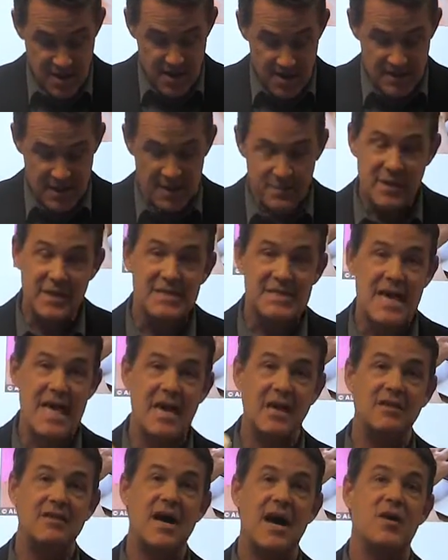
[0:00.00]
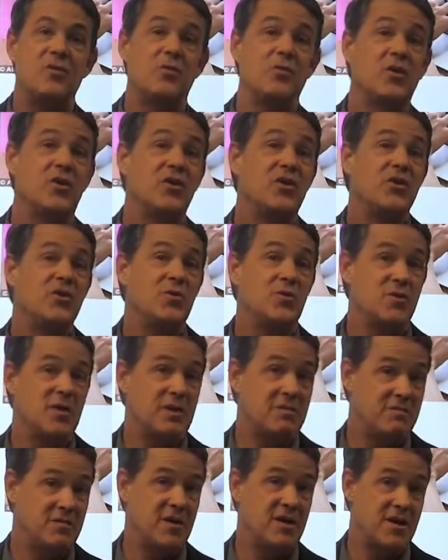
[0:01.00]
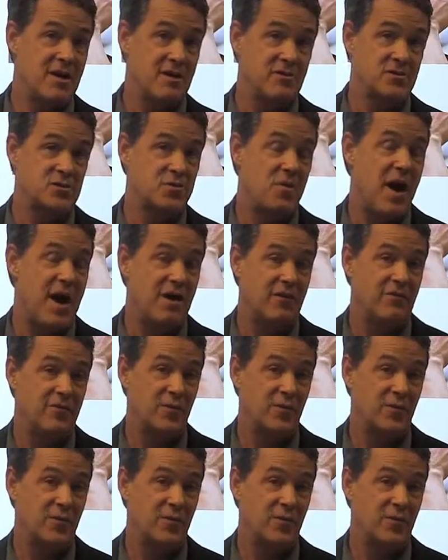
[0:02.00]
But I'm going to take that really unique video spot